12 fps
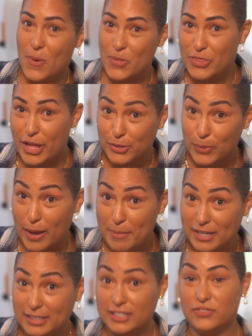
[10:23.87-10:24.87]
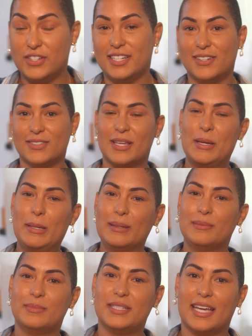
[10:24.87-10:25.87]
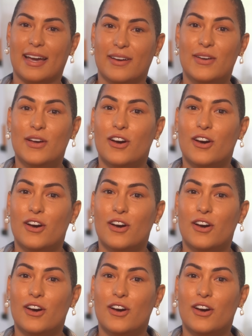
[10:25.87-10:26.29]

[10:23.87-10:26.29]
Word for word: That's why I make these videos. But yeah,